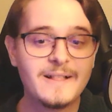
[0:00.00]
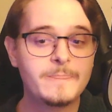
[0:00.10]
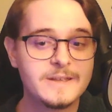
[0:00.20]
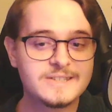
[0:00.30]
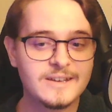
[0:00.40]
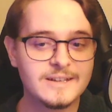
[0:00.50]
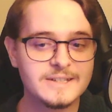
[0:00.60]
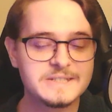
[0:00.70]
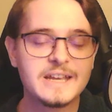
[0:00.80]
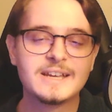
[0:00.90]
This
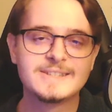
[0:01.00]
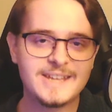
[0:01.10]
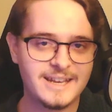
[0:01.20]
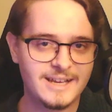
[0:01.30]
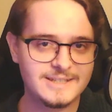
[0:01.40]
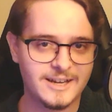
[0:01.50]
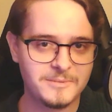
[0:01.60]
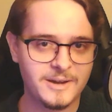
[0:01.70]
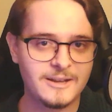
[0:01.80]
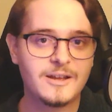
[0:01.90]
is Sad Night
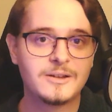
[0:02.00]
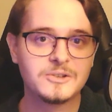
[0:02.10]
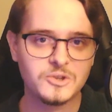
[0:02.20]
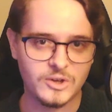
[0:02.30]
Dynamite, Look